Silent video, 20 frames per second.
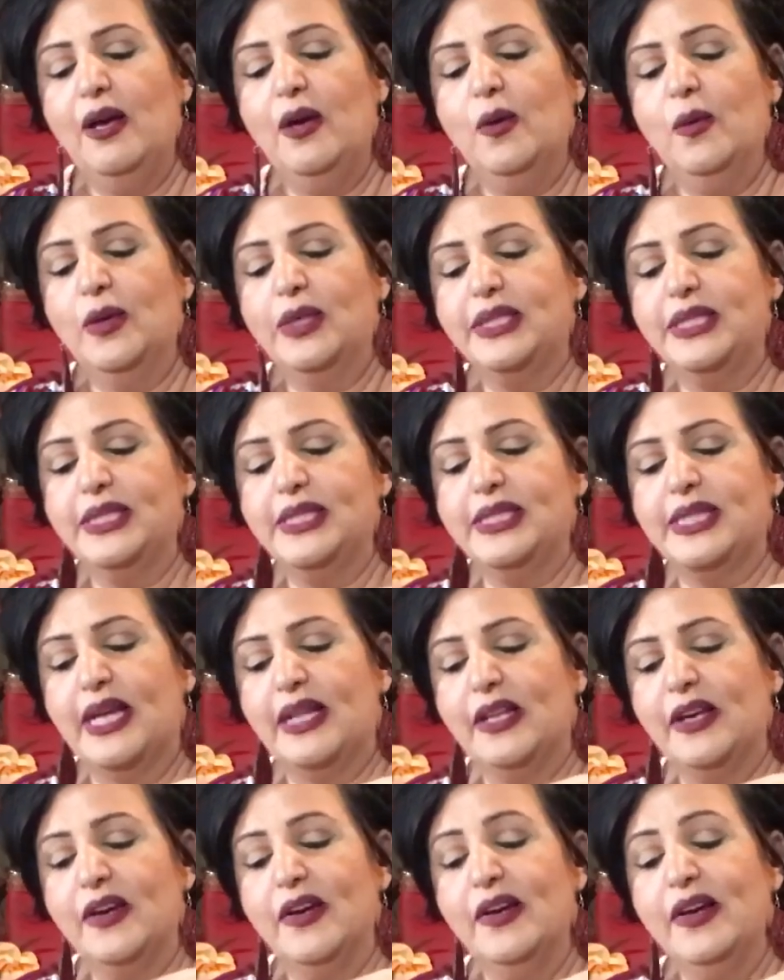with the
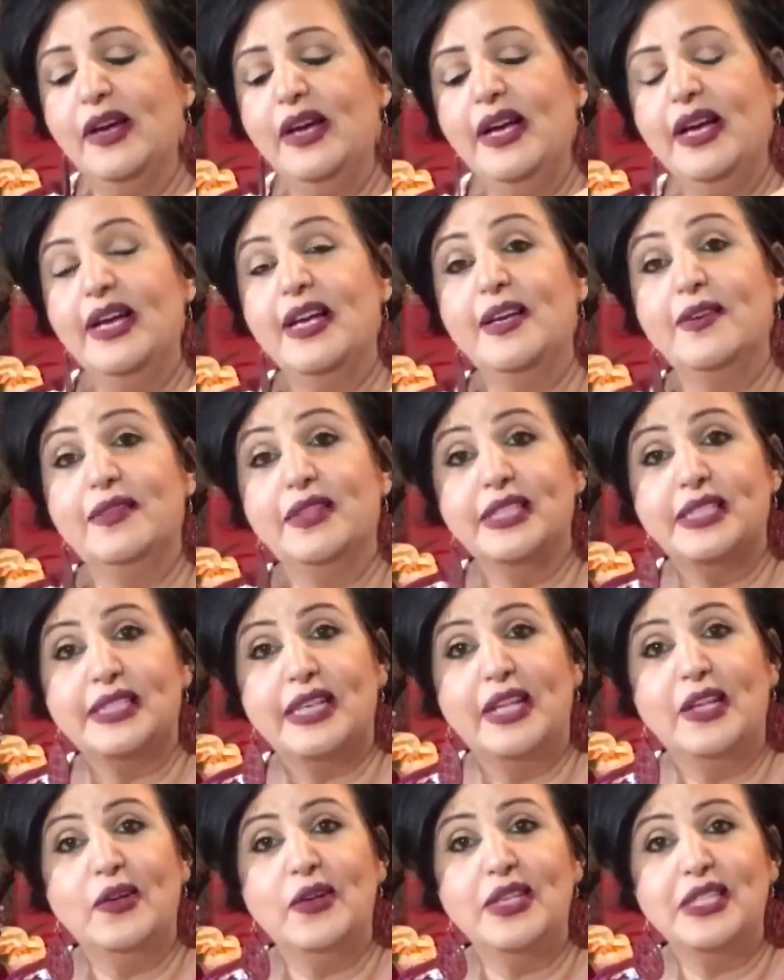seller. If the
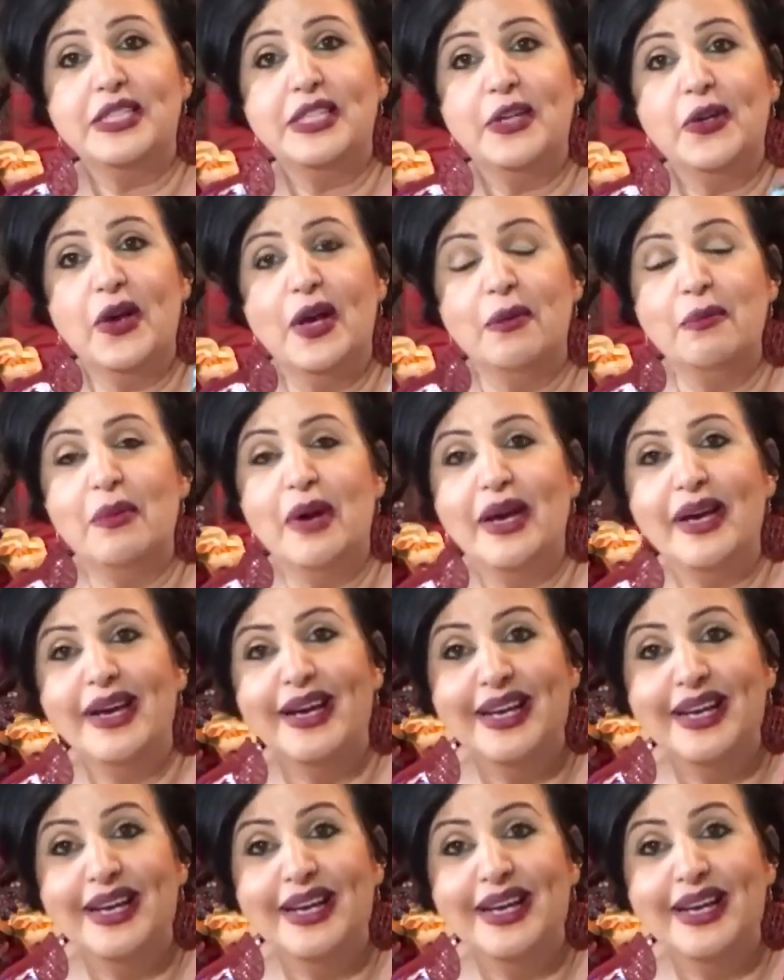seller is here on my